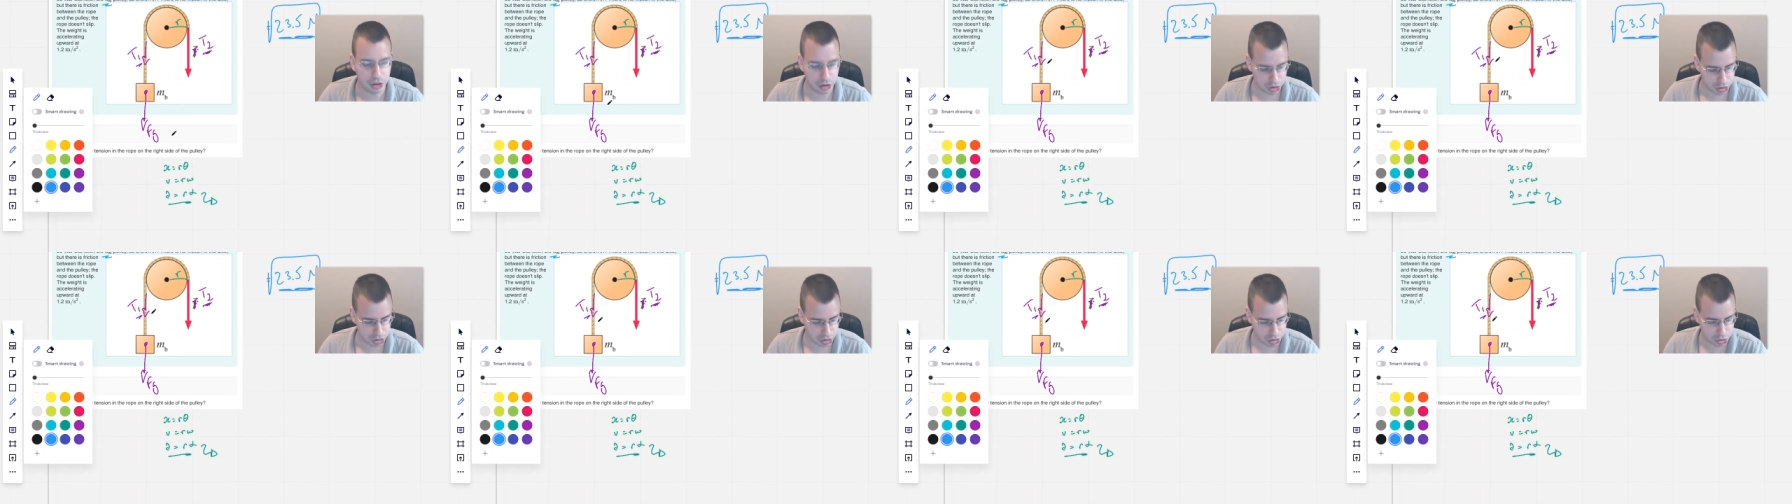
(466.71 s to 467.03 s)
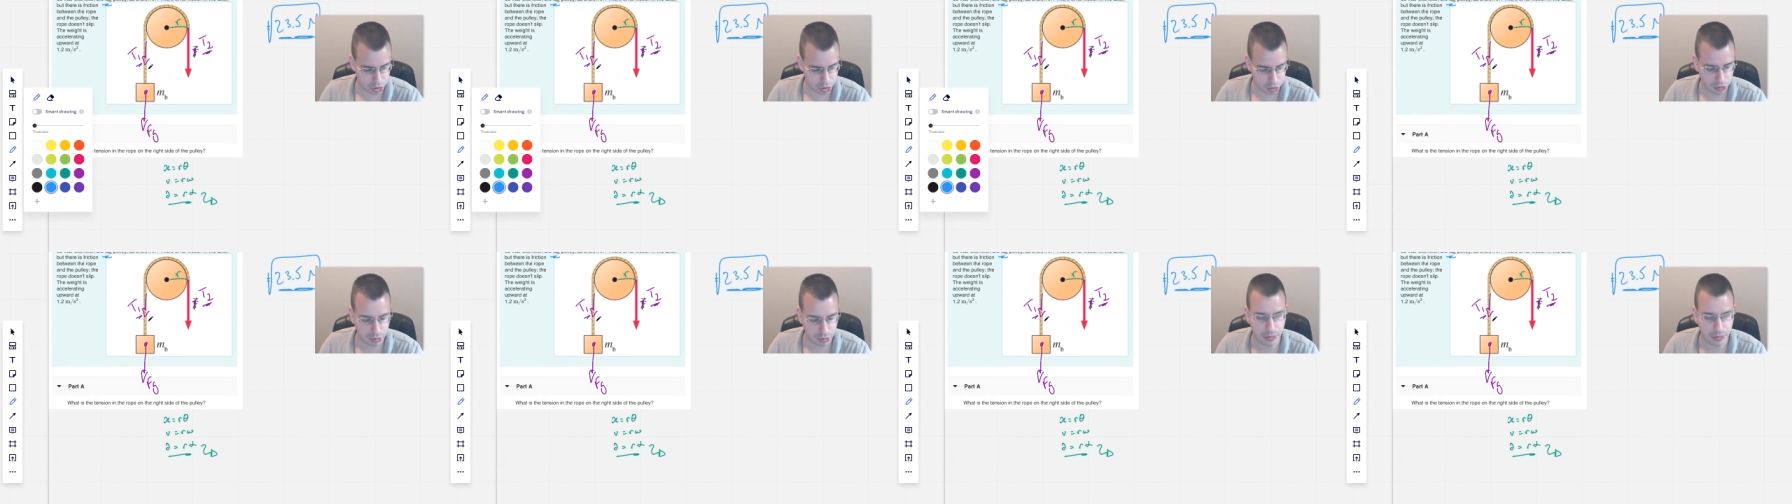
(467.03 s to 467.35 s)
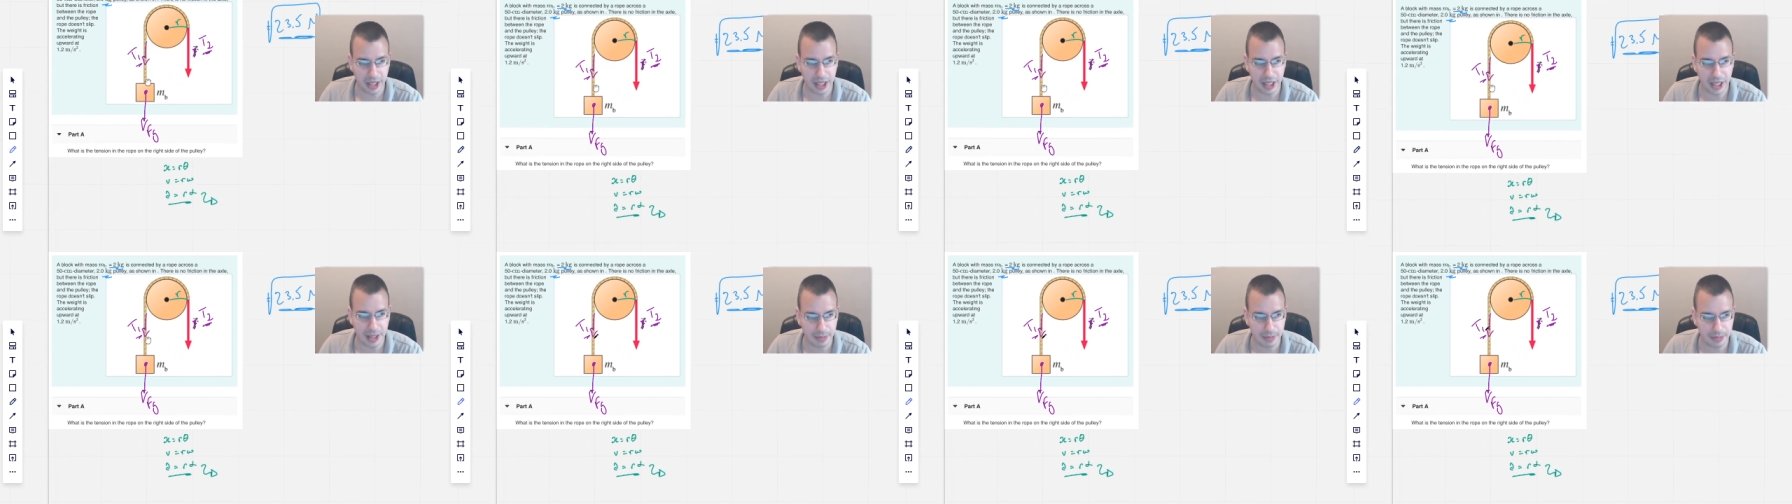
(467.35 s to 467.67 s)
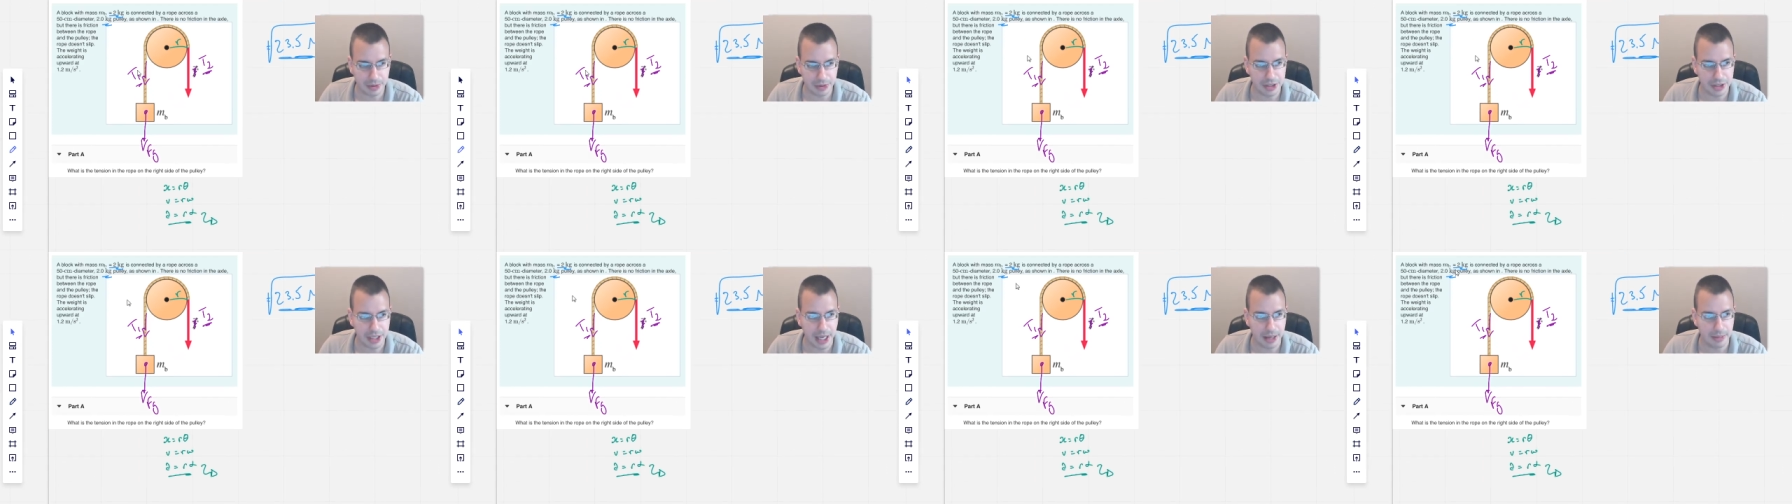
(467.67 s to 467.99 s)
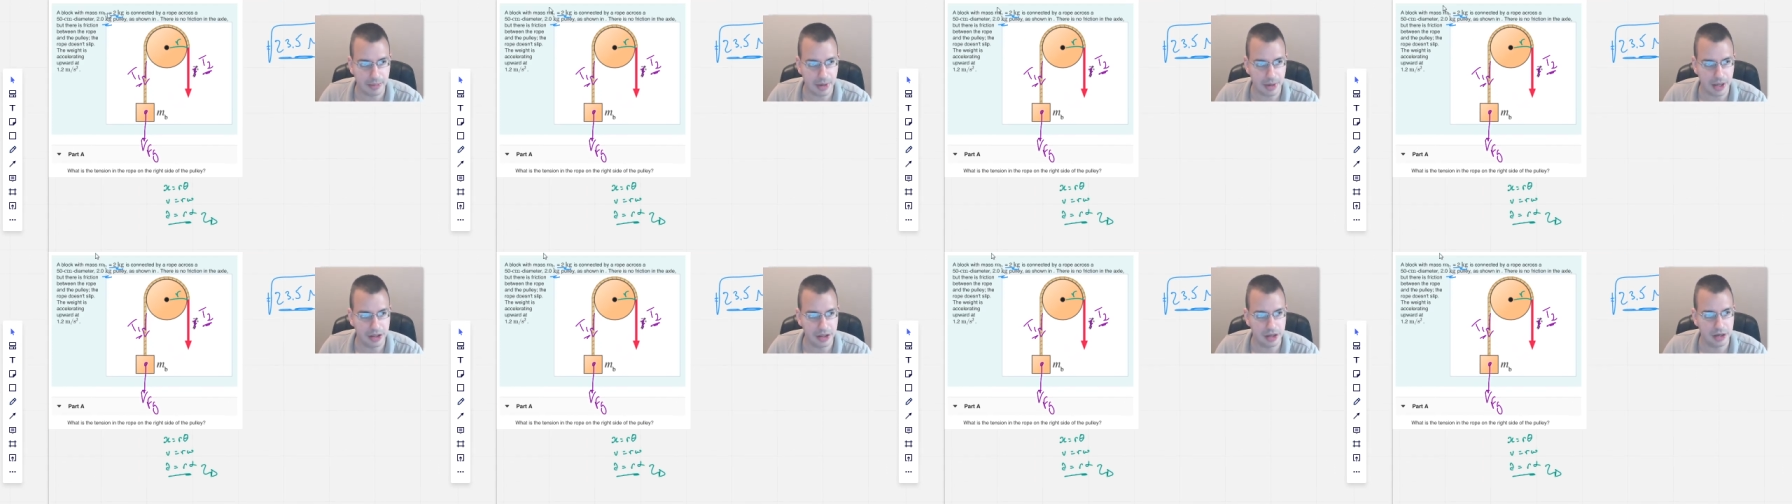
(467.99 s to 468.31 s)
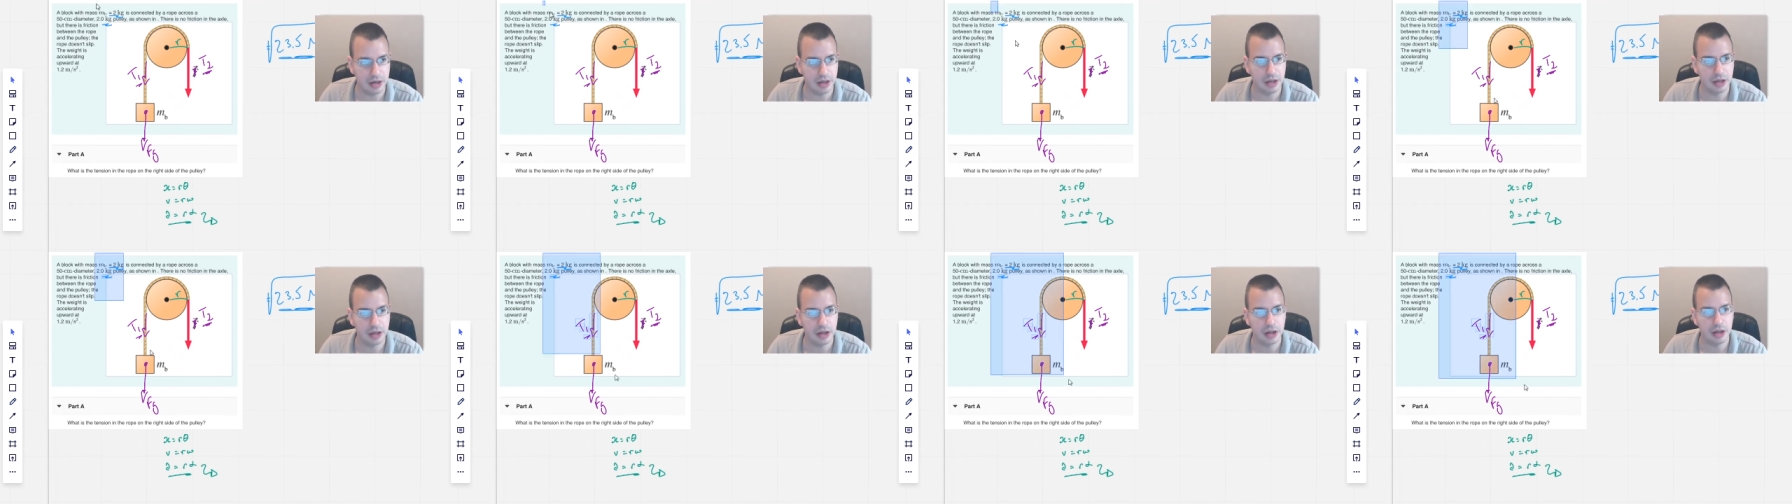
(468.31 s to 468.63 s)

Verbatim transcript: shoot from the hip type method.